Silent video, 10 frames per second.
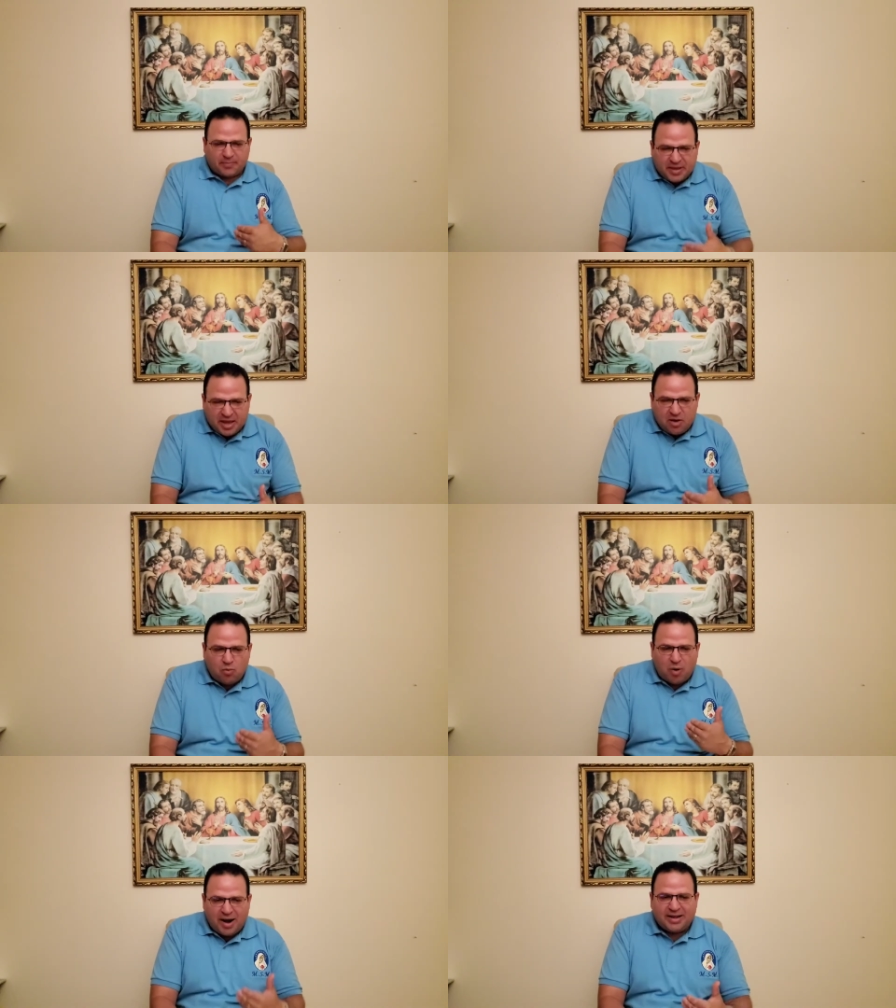he
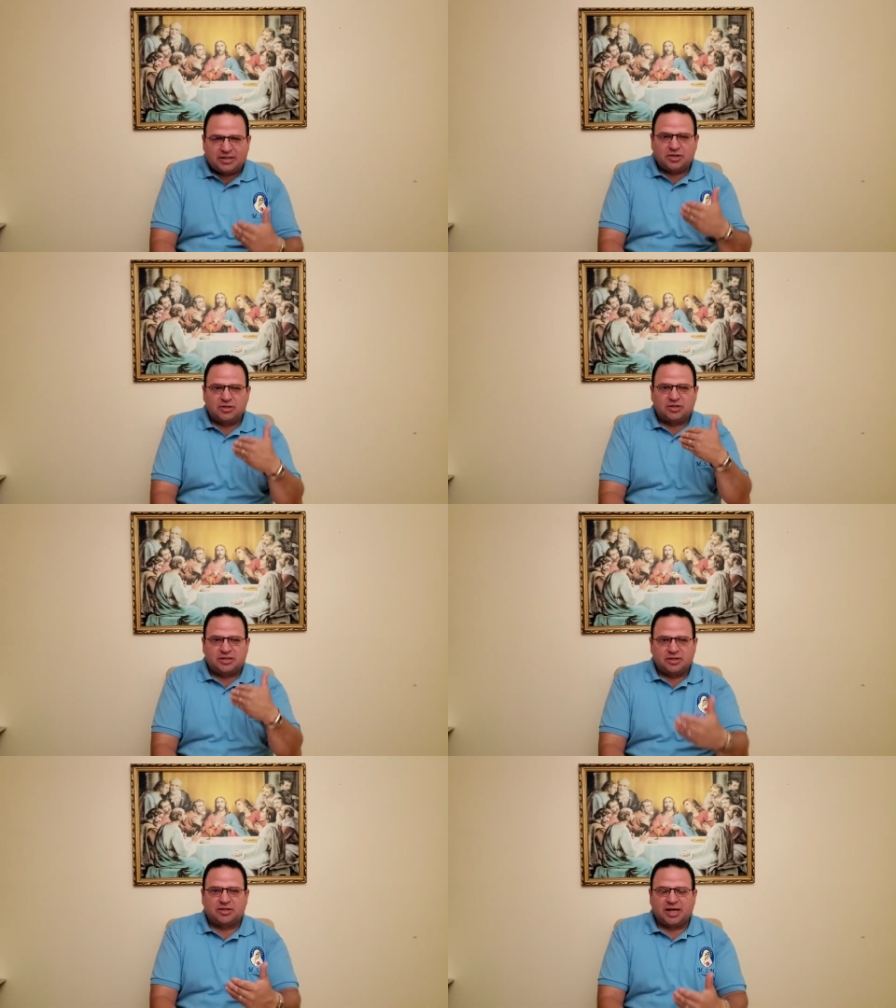wanted
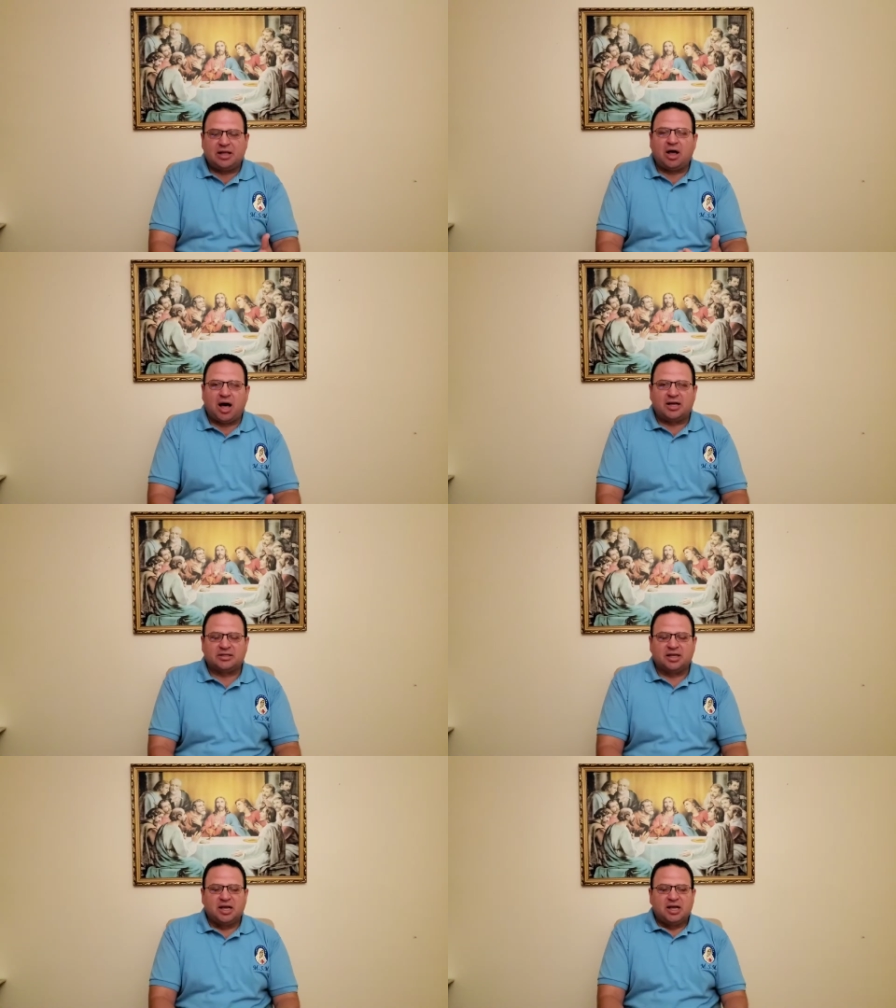to tell
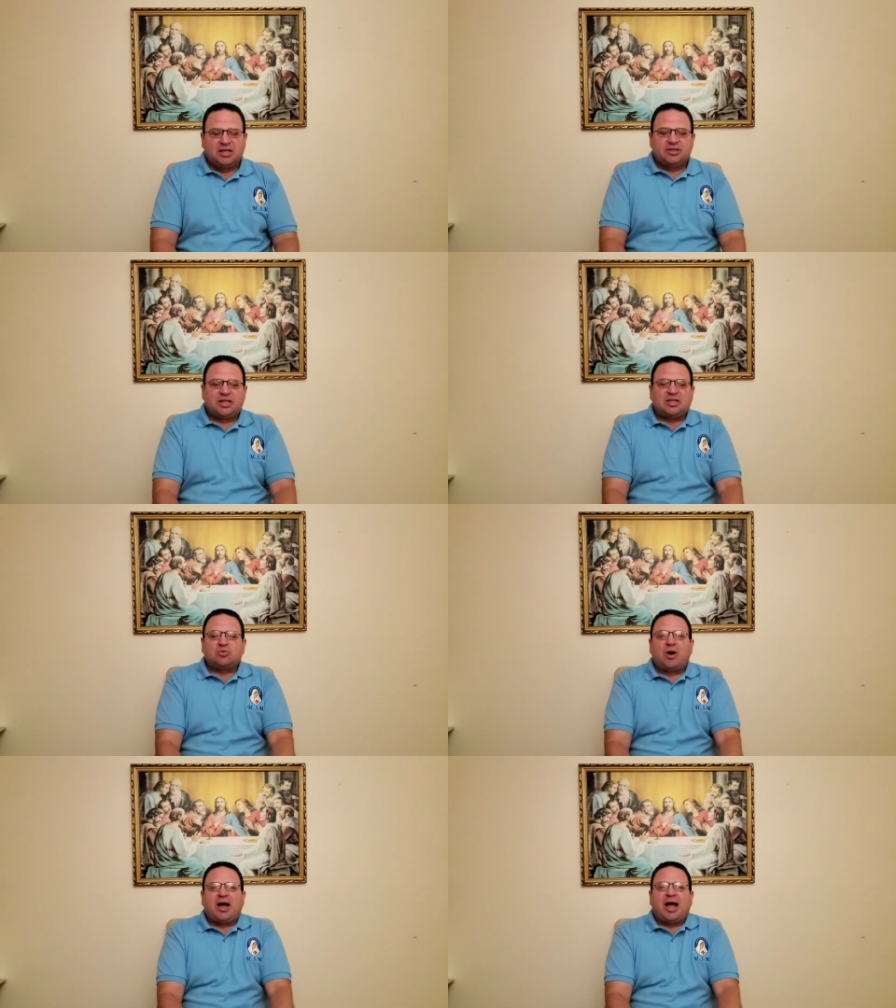us. So
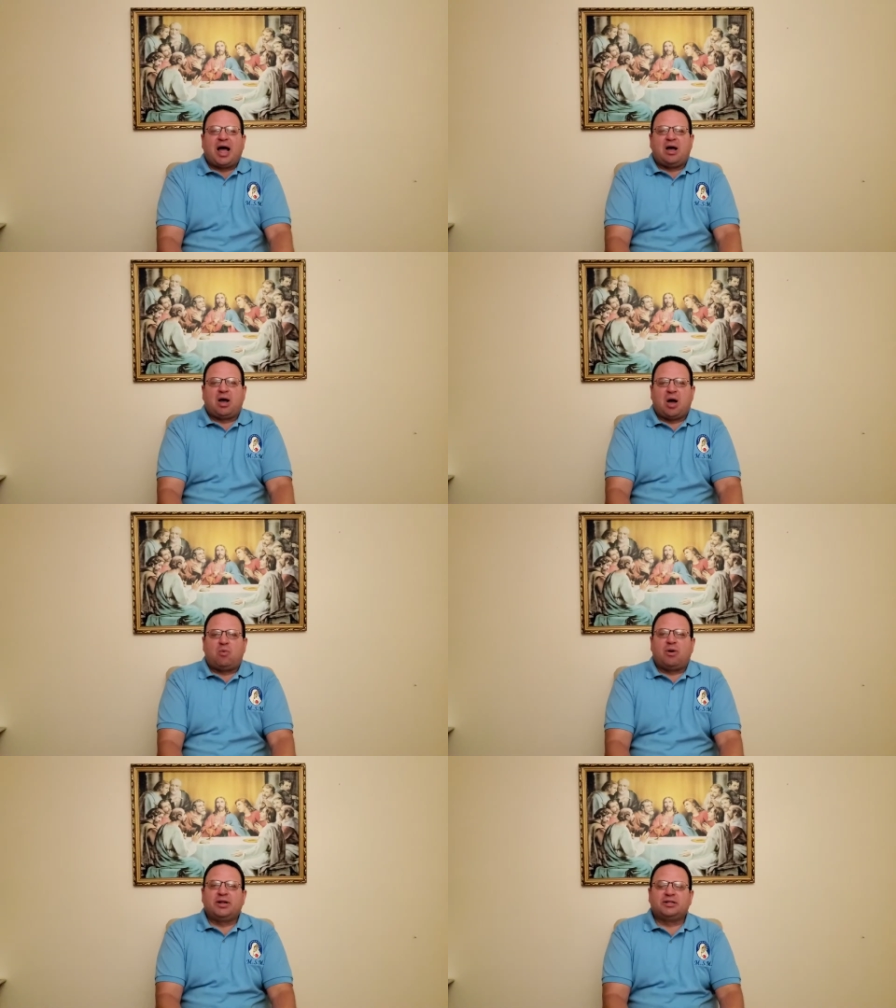that's why I
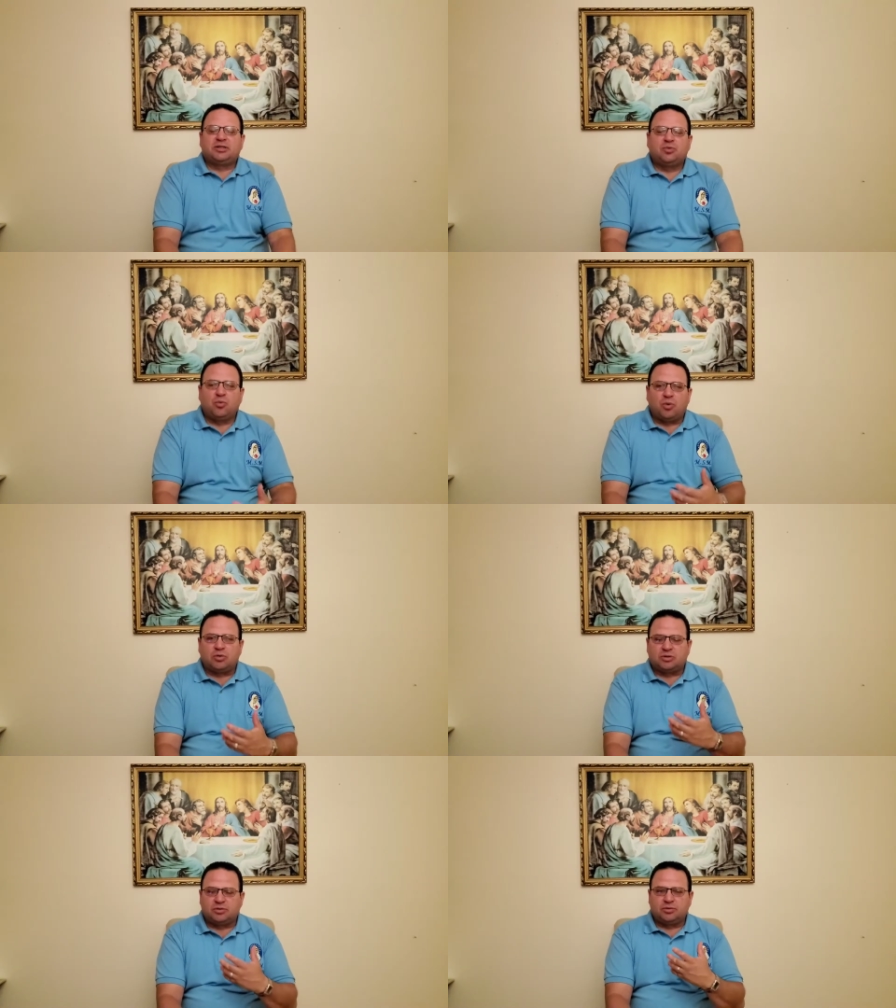wanted
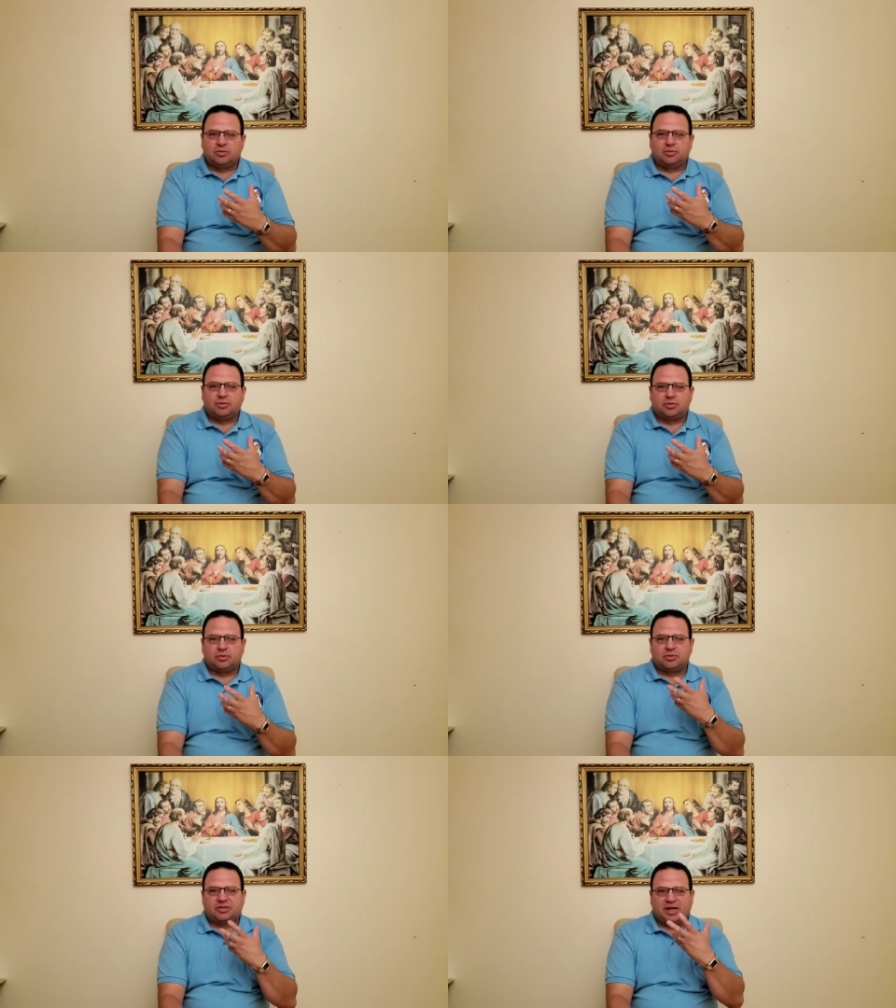
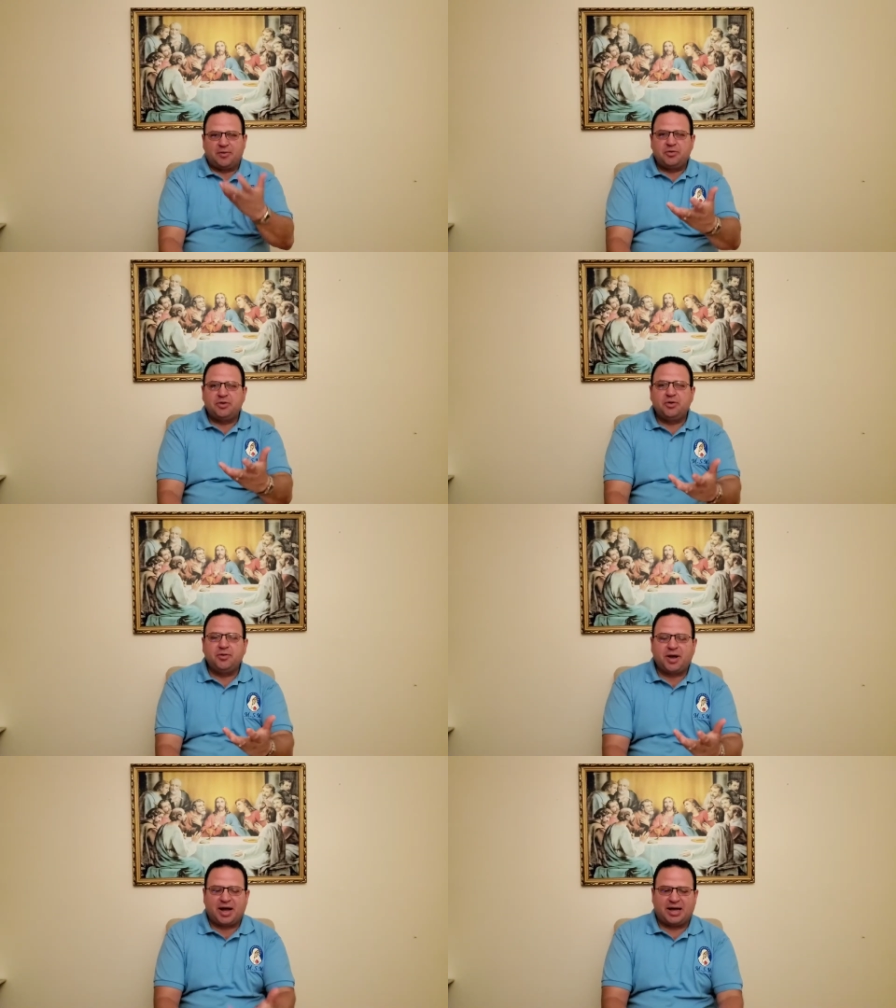to tell
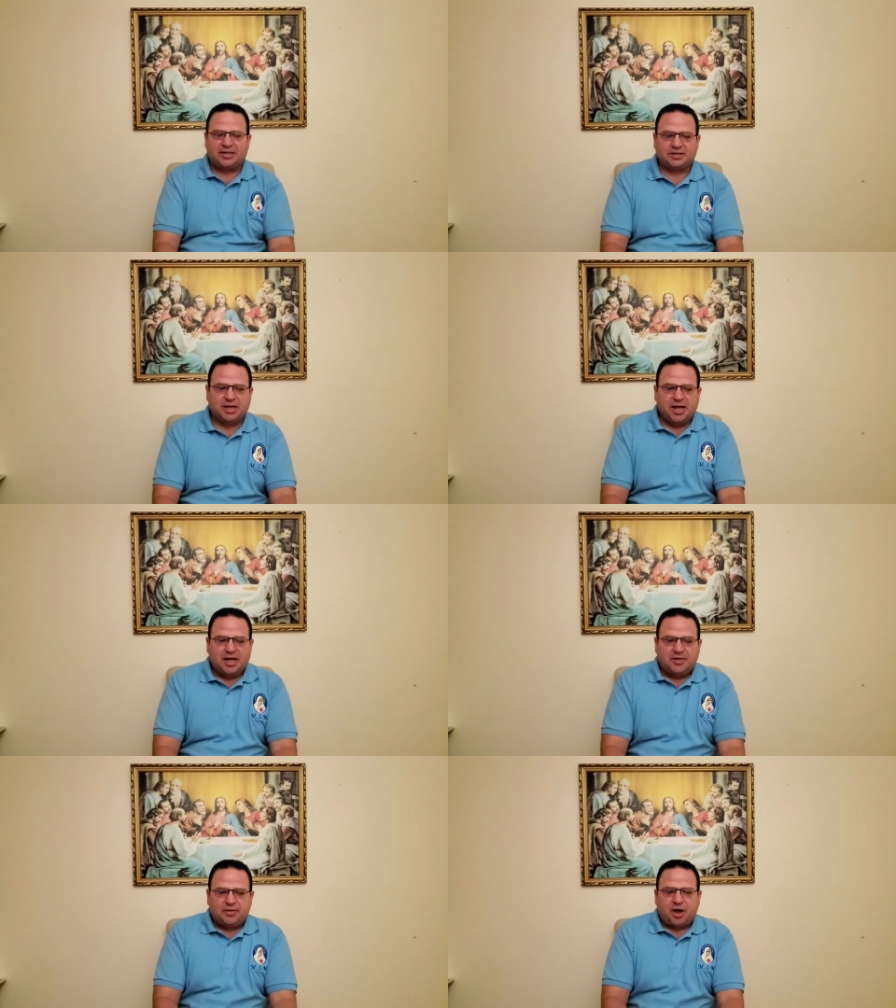you guys
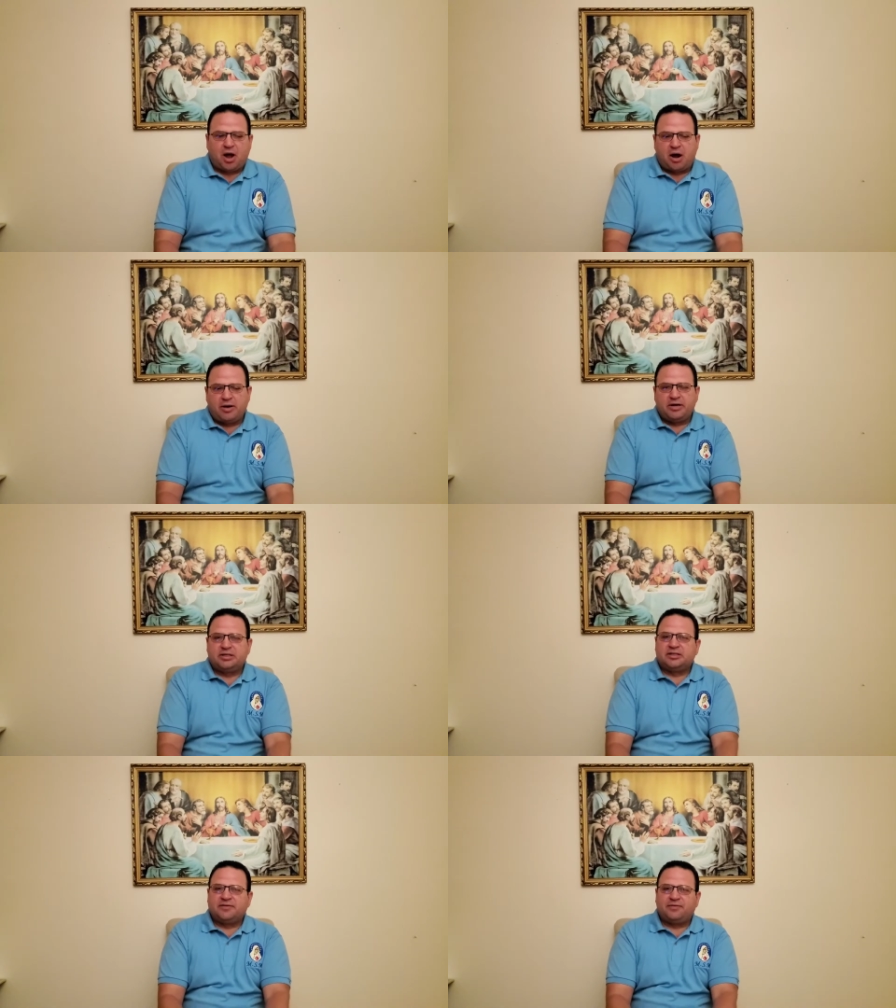that are in a
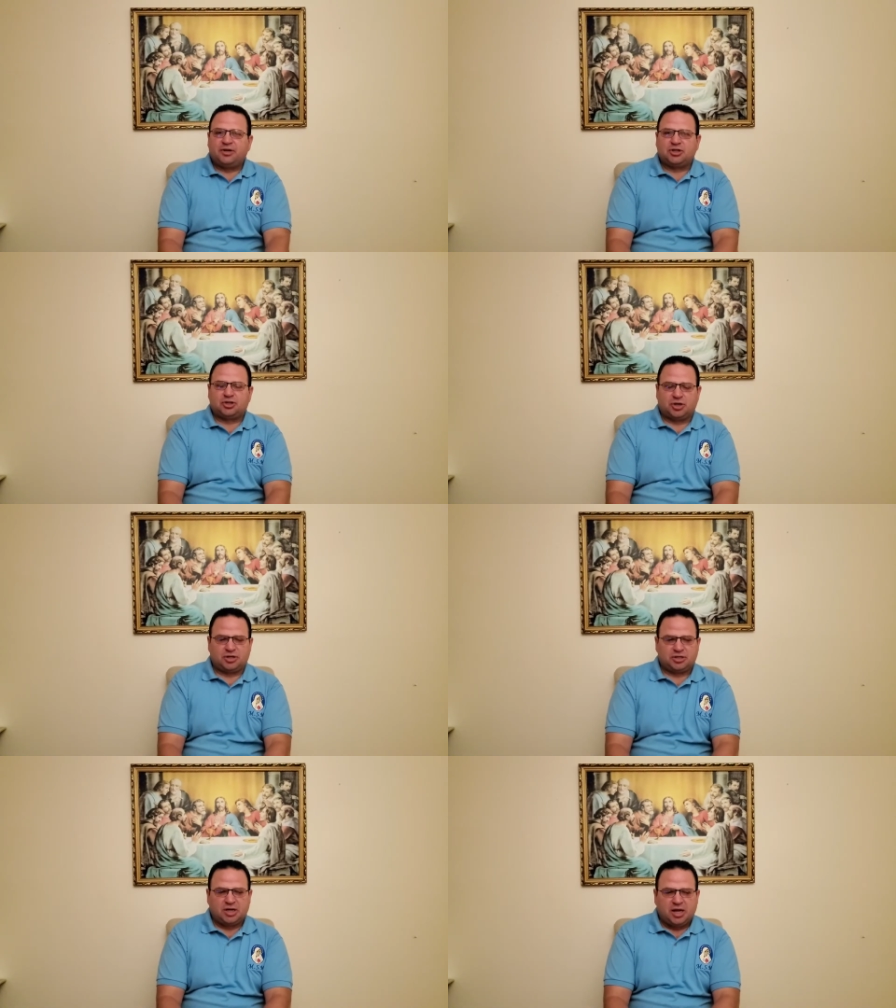different
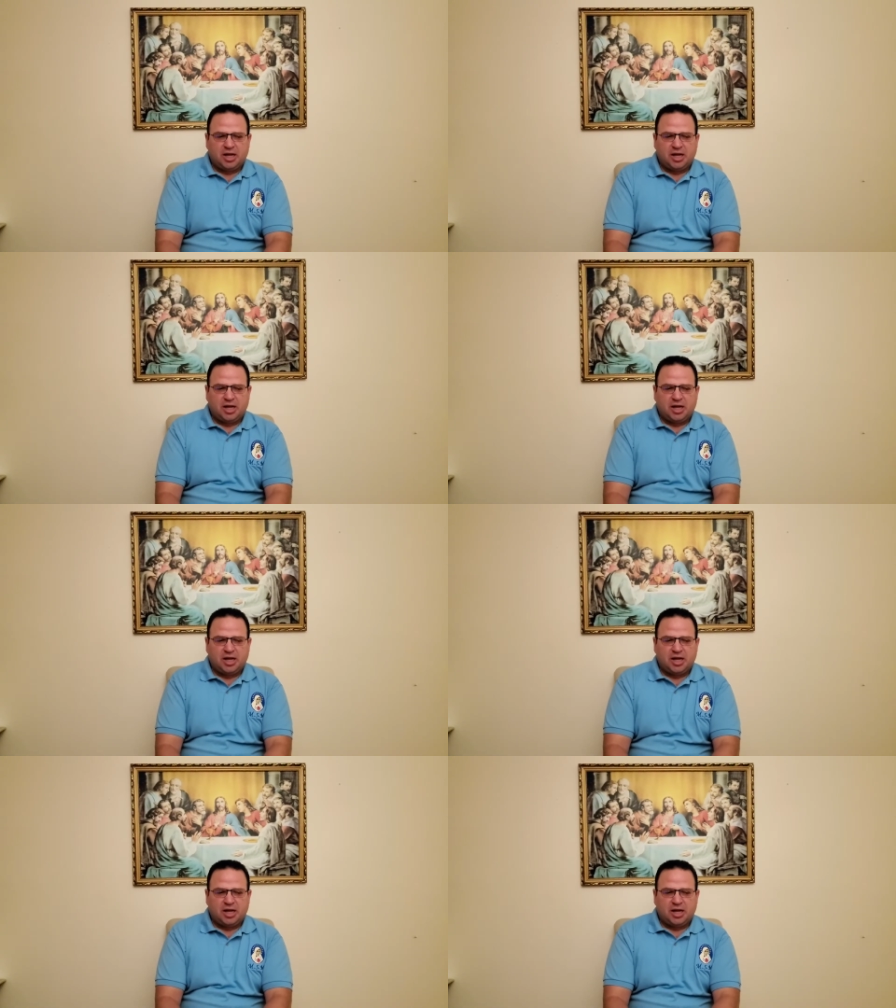church.